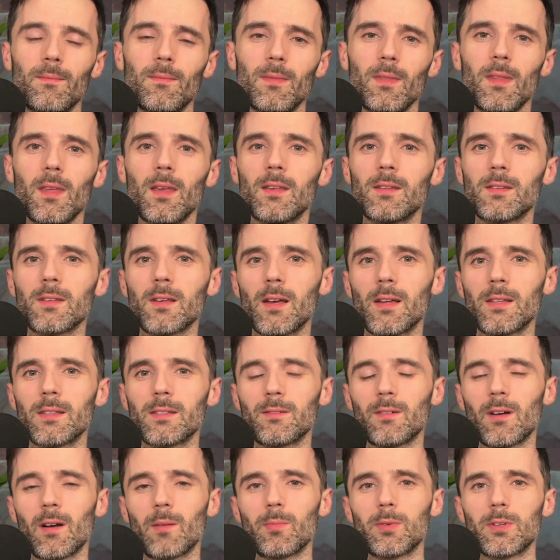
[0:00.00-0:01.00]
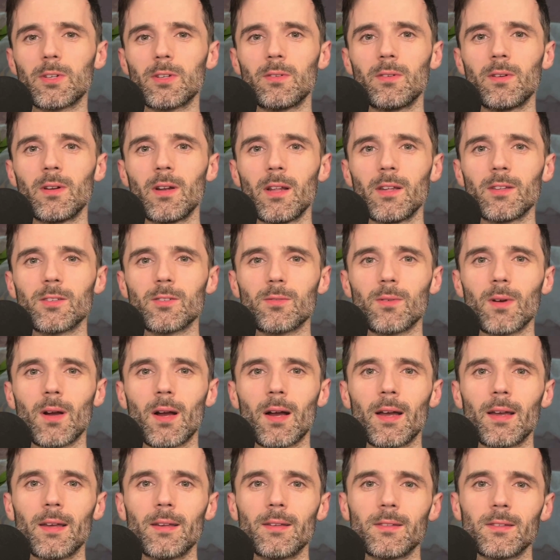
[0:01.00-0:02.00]
these kinds of opportunities
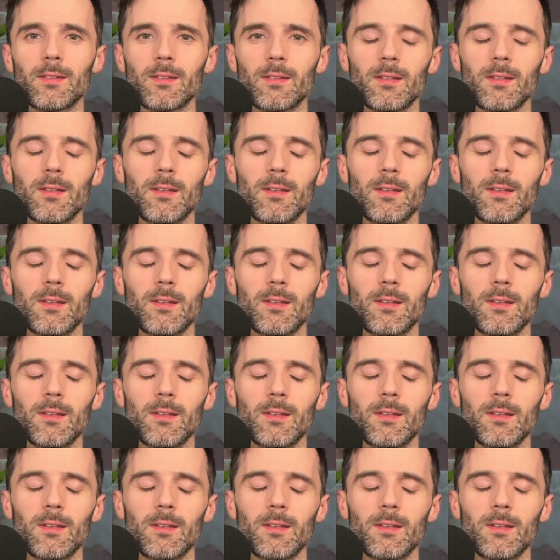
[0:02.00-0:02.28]
arise.